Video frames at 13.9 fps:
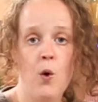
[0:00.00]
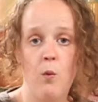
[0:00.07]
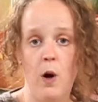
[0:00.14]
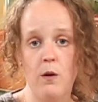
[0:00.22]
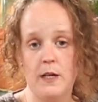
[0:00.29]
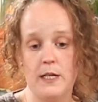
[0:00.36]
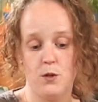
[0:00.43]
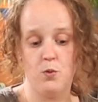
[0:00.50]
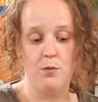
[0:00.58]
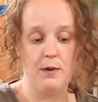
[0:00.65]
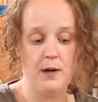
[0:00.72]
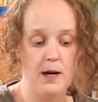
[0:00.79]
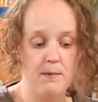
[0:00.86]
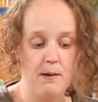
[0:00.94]
While that's
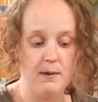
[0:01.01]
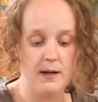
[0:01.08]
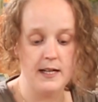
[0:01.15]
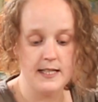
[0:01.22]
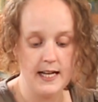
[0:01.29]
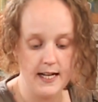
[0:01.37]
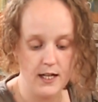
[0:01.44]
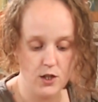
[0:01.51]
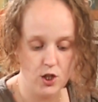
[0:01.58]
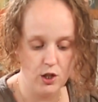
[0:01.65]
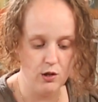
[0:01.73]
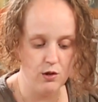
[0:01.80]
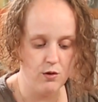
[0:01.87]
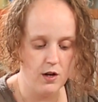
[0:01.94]
warming up, I'm going to take
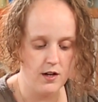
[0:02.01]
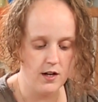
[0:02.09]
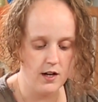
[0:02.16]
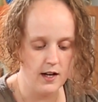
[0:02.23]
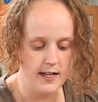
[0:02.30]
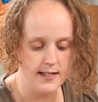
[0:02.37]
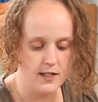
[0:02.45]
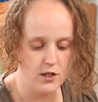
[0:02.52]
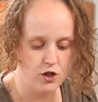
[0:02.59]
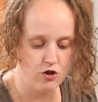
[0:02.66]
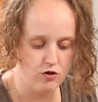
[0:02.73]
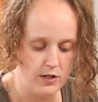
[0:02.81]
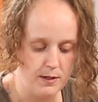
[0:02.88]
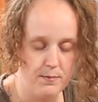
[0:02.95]
2 nice
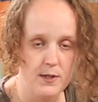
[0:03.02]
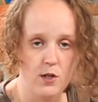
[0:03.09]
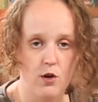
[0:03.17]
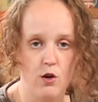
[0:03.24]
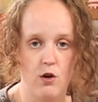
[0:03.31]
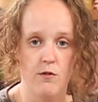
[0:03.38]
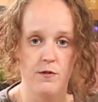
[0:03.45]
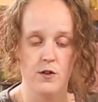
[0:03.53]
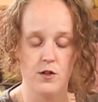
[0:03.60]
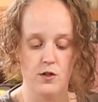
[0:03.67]
strips of